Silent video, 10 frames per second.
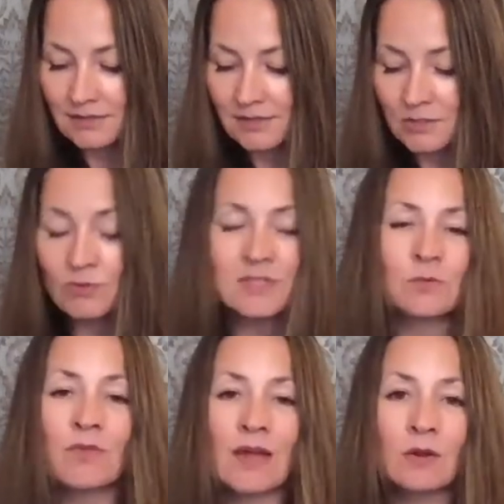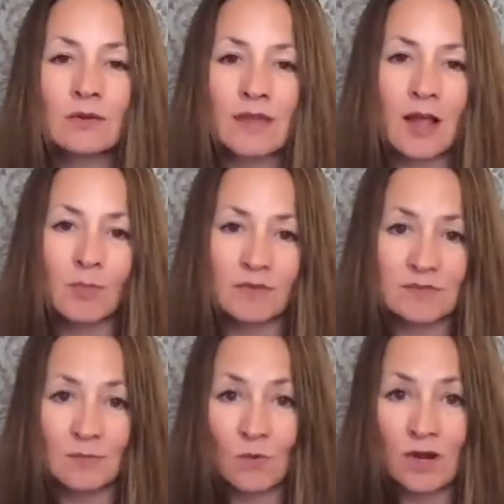do this without the help of
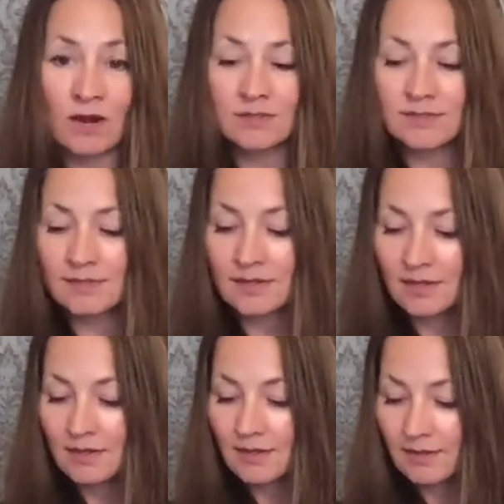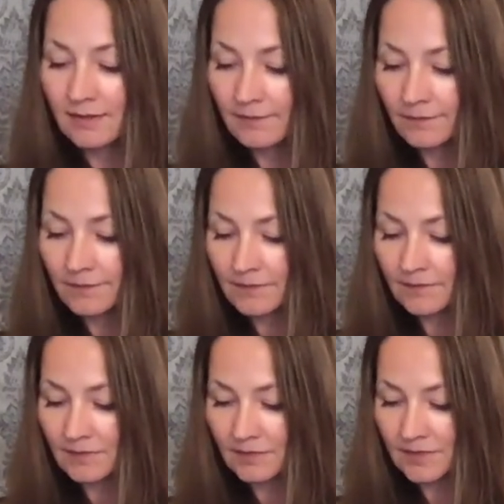someone else.
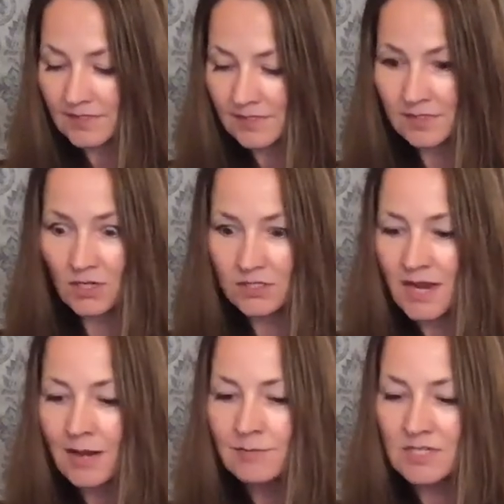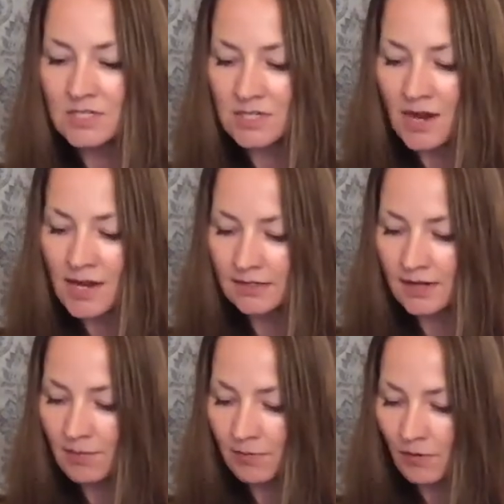This is your time to shine,
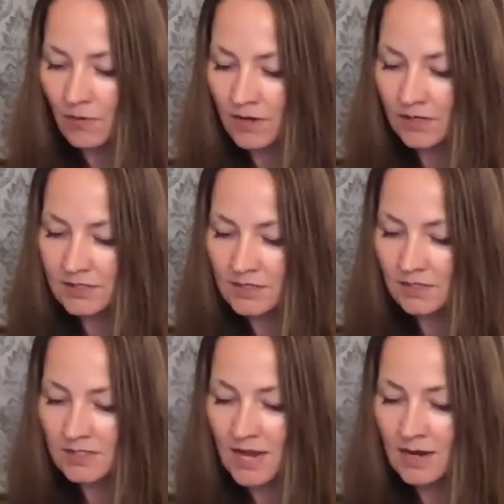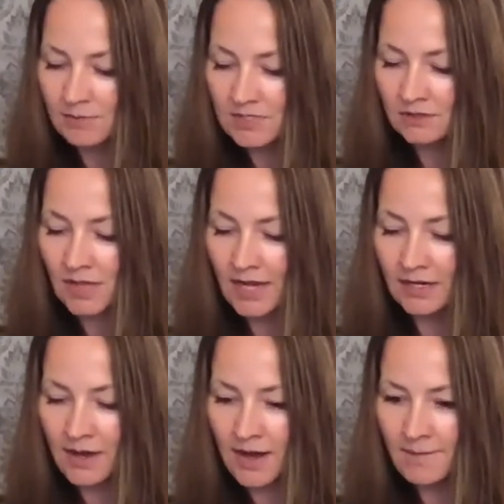Capricorn. It's your time to light
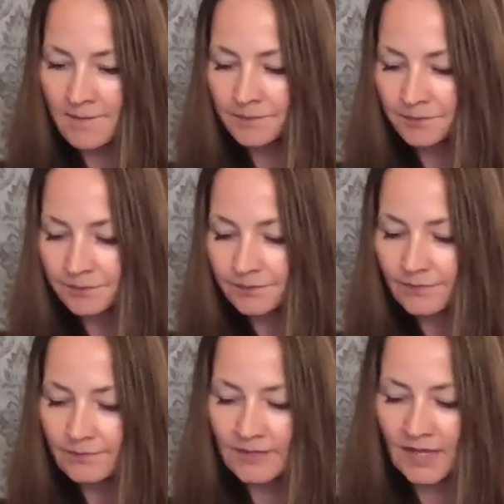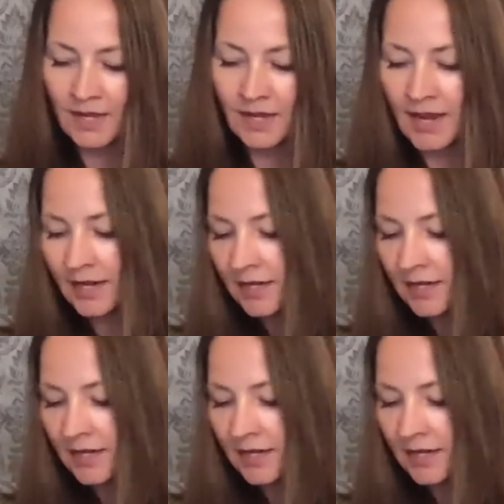it up. Light